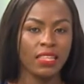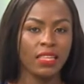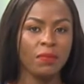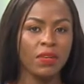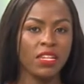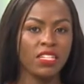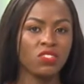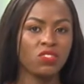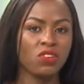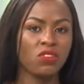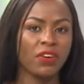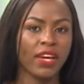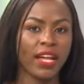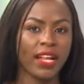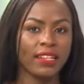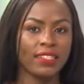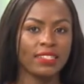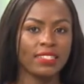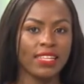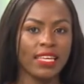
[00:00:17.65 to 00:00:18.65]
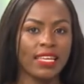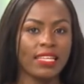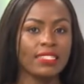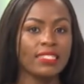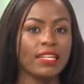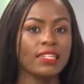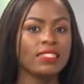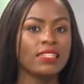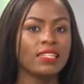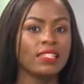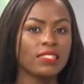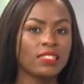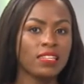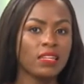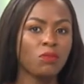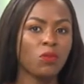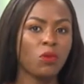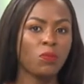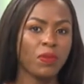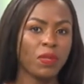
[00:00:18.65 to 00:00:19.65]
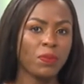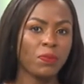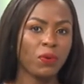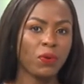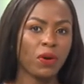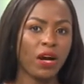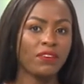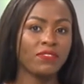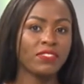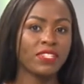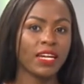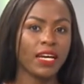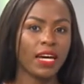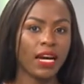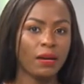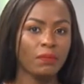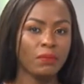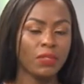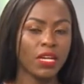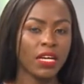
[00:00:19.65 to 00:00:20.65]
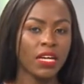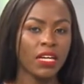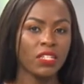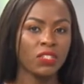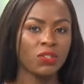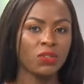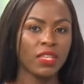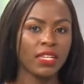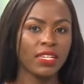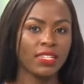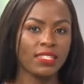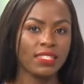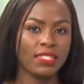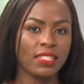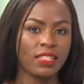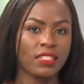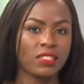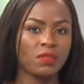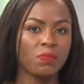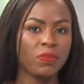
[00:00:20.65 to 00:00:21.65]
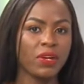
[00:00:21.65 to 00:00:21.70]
The Ministry of Health says 16 more people have succumbed to the disease,